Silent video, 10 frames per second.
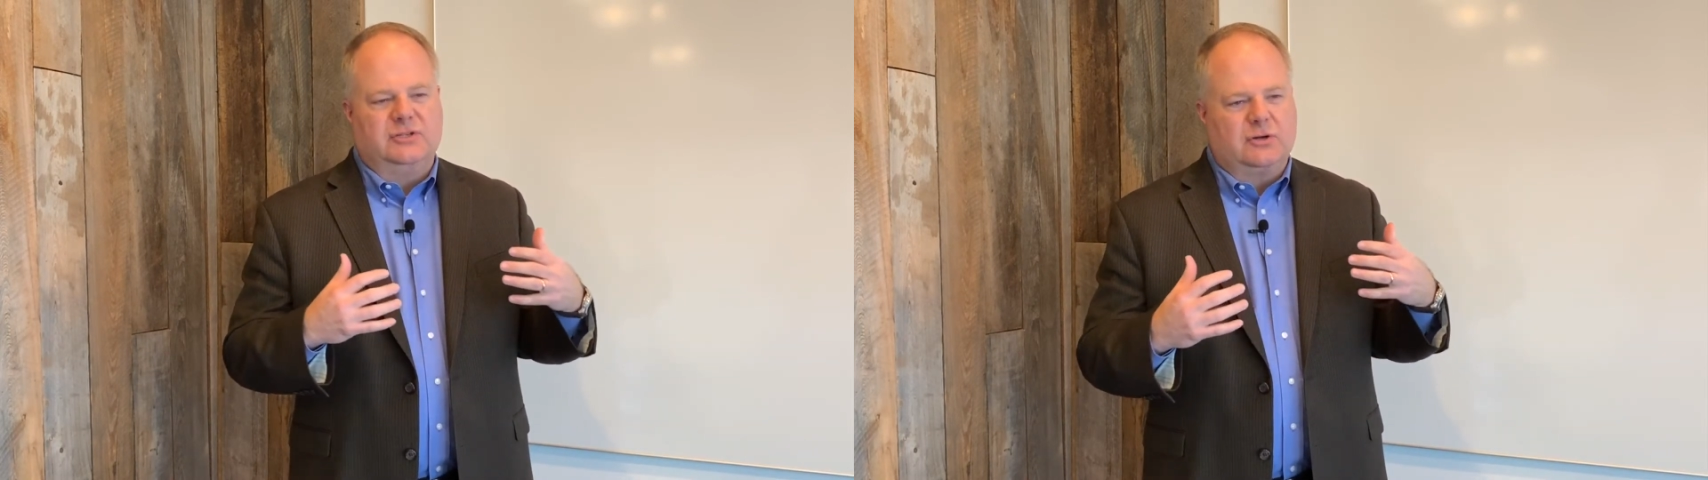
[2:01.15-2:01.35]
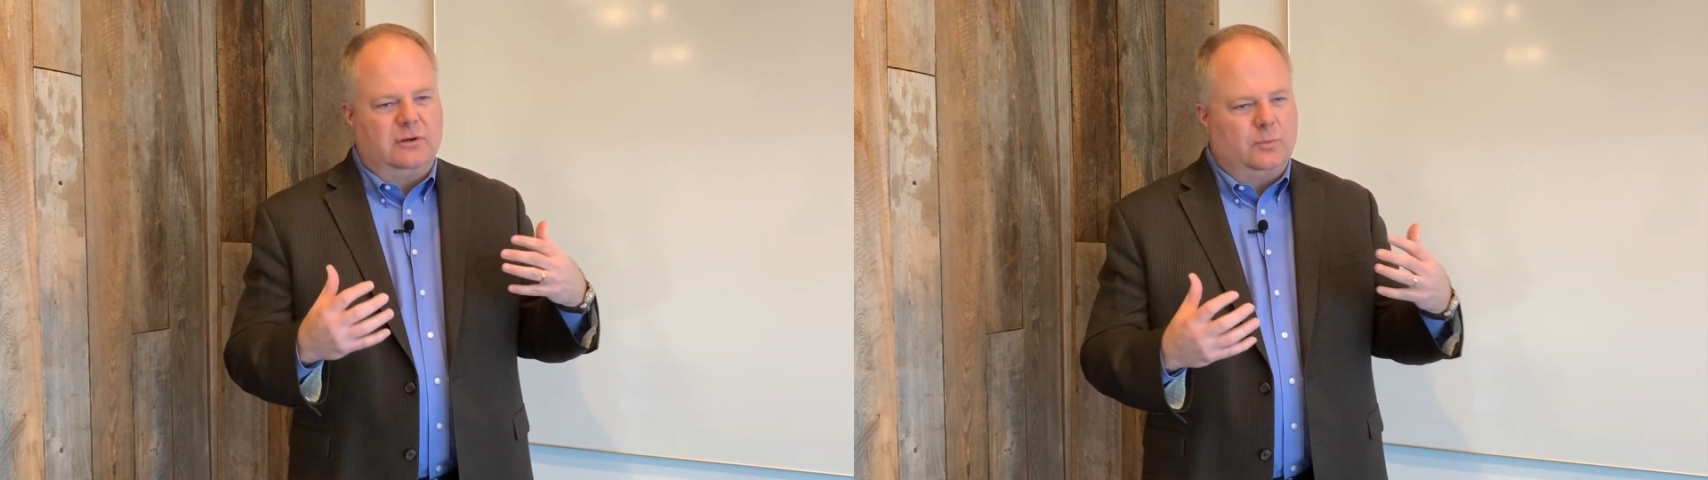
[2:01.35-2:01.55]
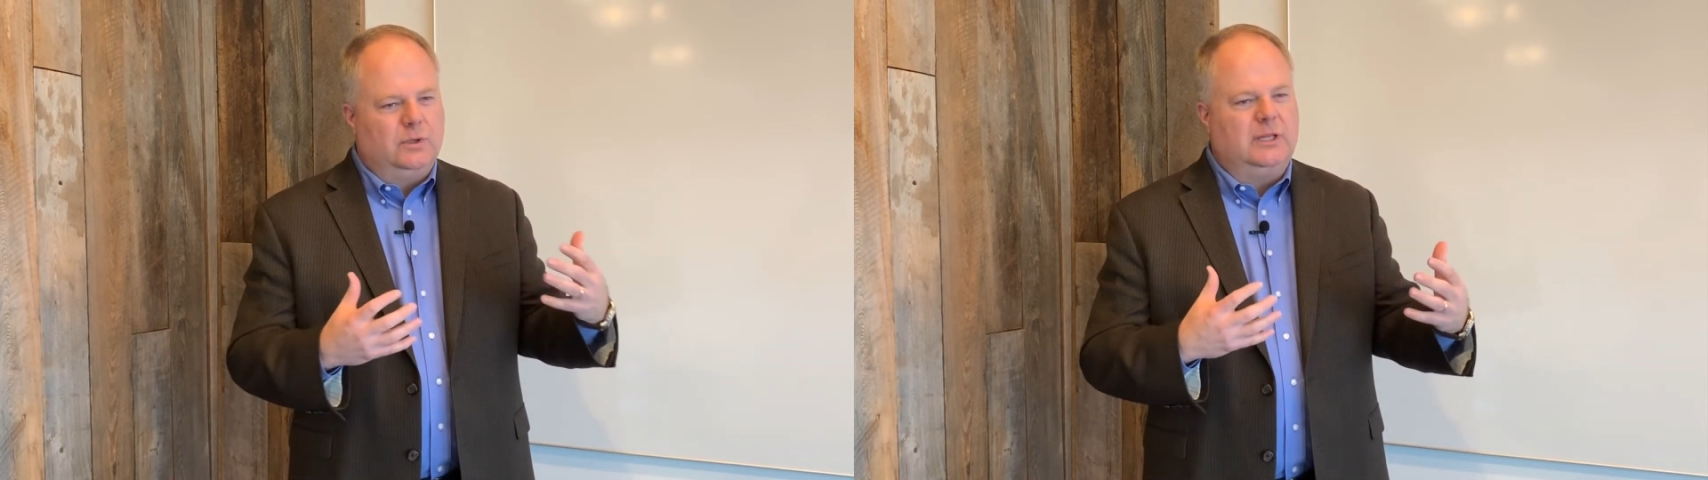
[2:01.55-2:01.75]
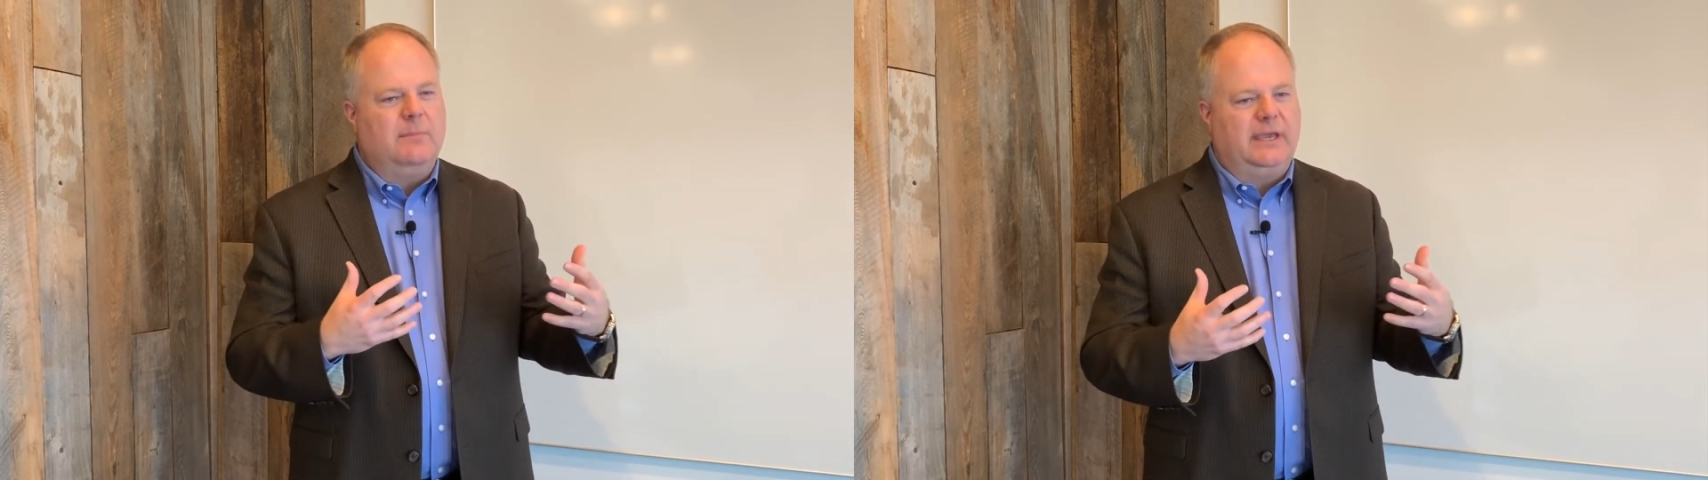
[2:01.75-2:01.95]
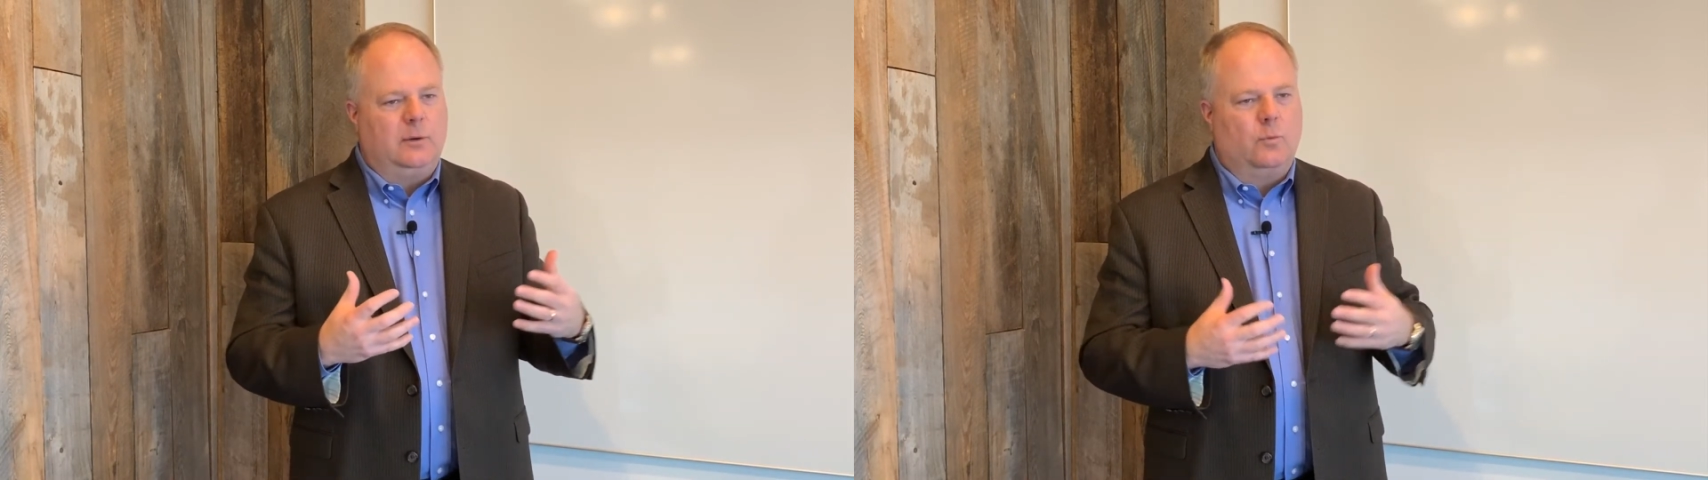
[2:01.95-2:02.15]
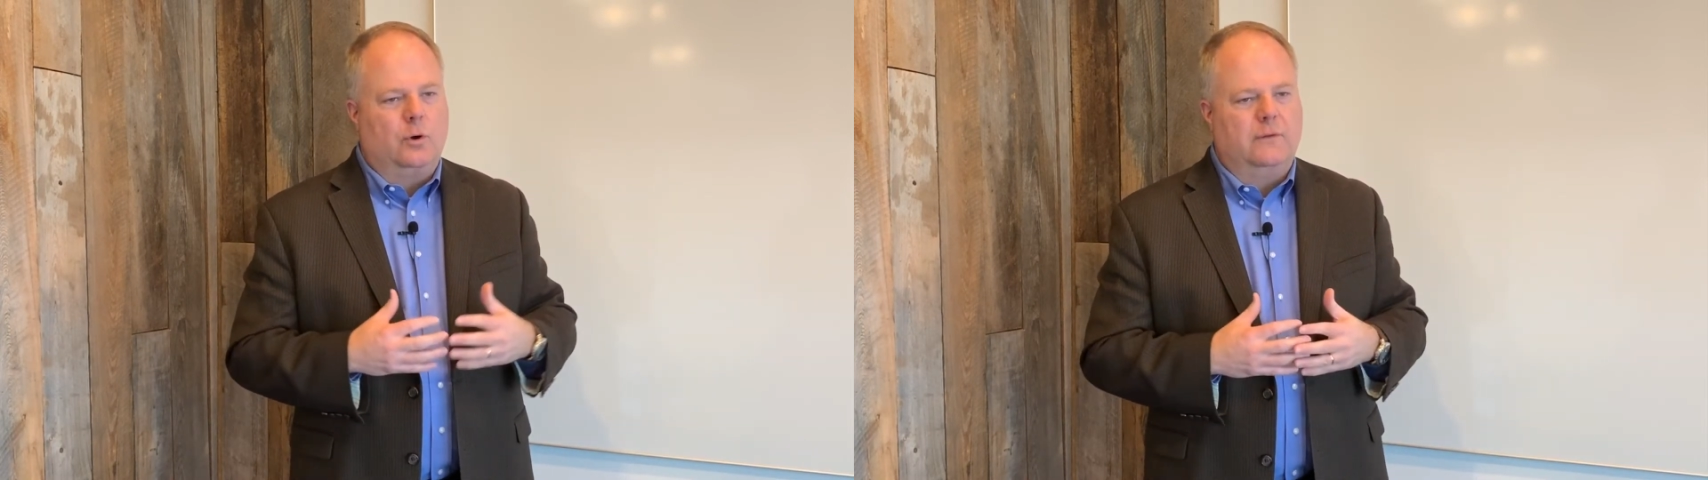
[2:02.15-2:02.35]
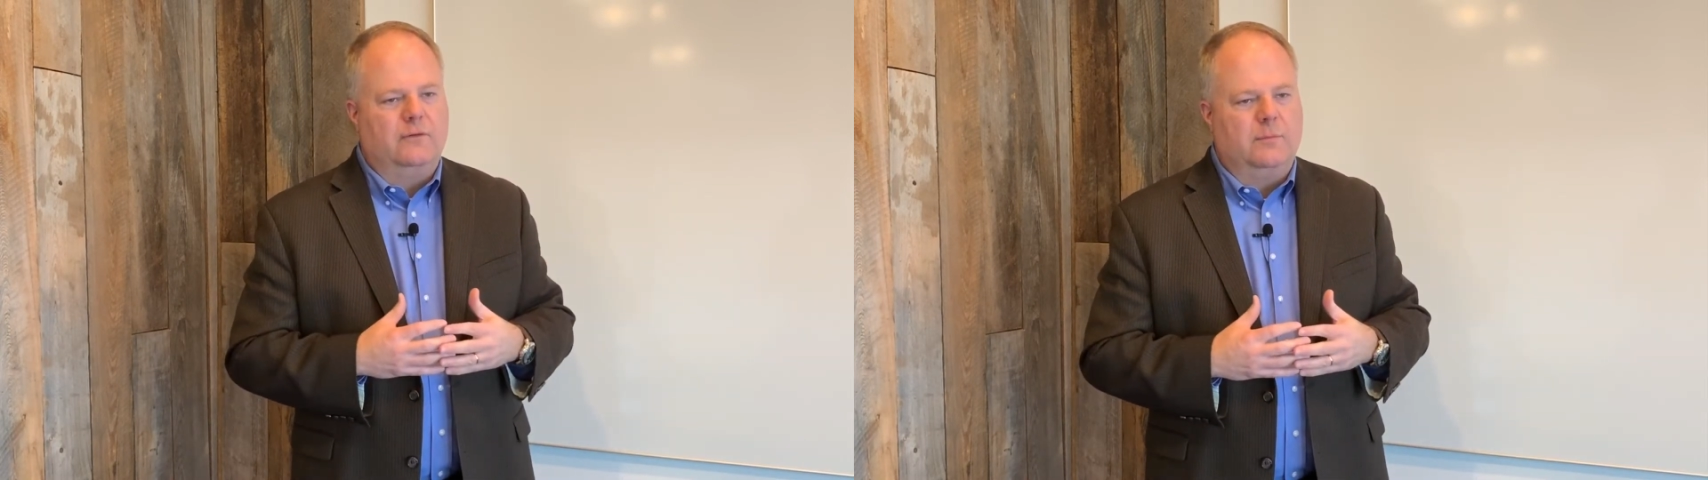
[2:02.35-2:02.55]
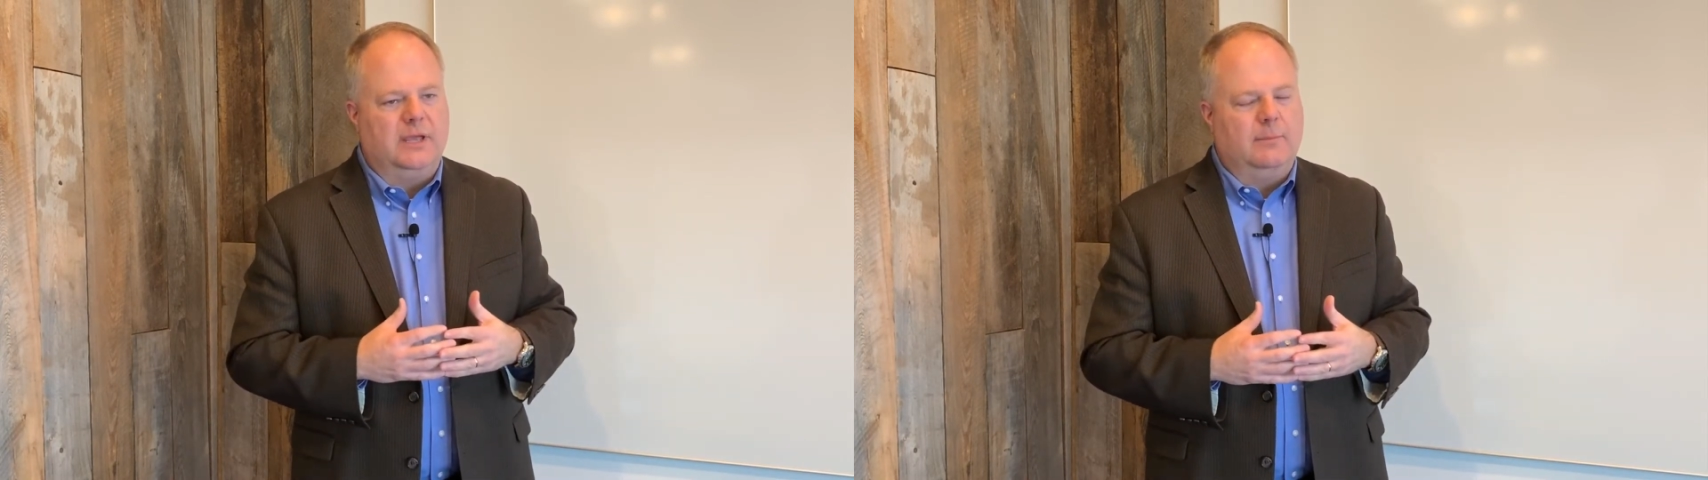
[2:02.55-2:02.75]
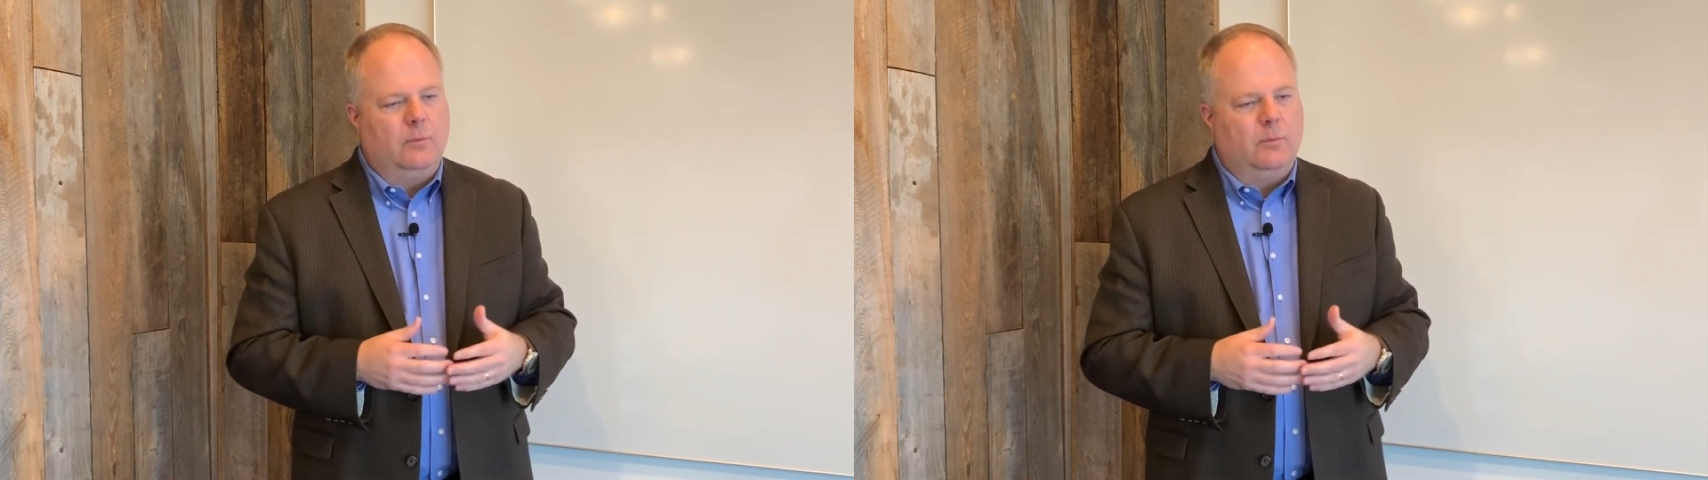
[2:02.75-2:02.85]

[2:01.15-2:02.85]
started to really make it work for me. But